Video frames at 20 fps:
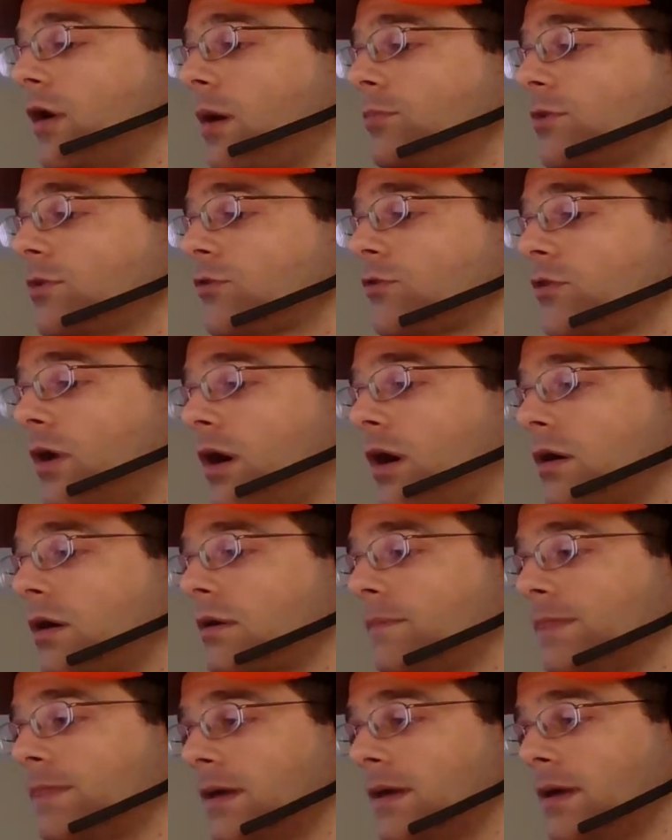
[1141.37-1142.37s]
hummed a
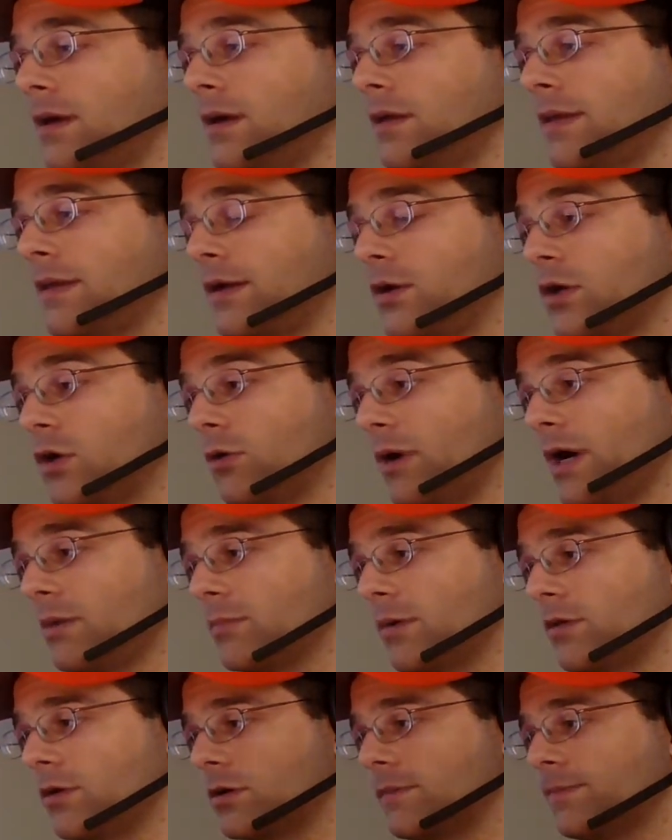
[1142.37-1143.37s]
song that her
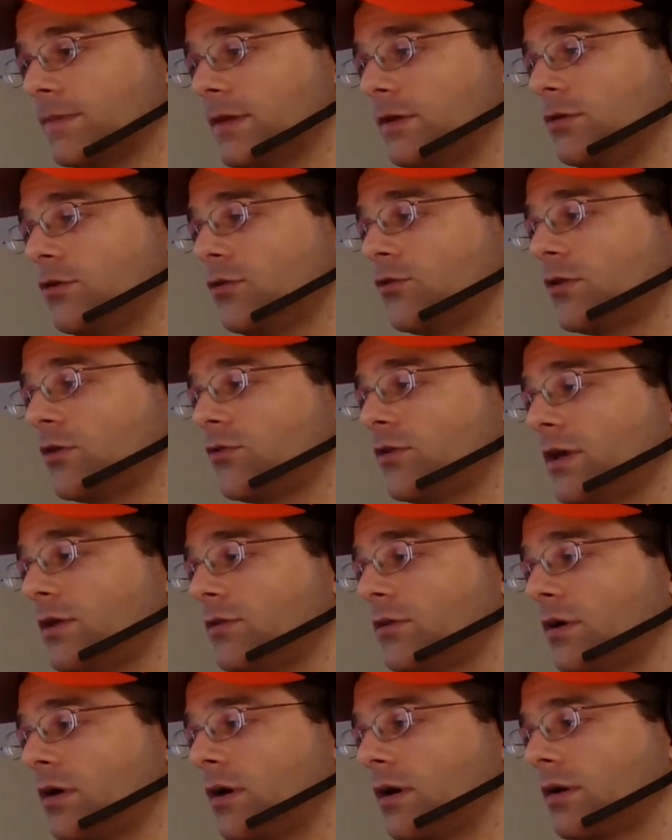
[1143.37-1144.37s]
grandmother used to
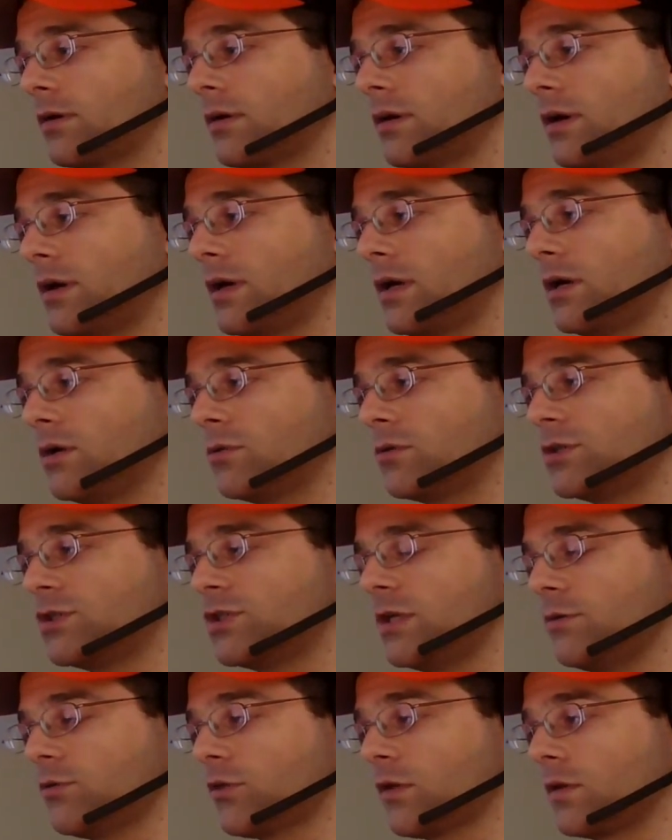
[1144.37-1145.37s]
sing to her when
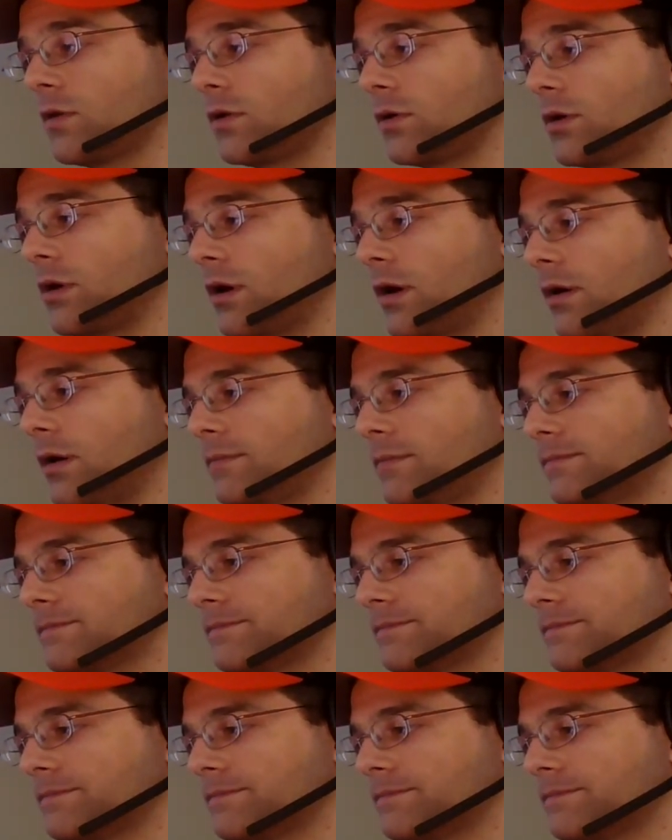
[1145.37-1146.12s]
she was a little girl.